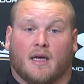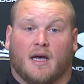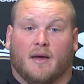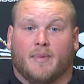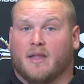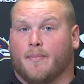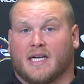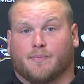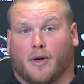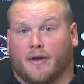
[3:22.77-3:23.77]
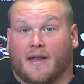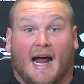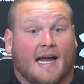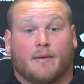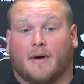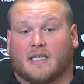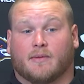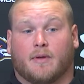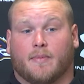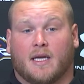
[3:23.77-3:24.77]
the best player that I can
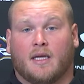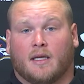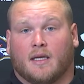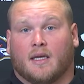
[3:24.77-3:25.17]
possibly be,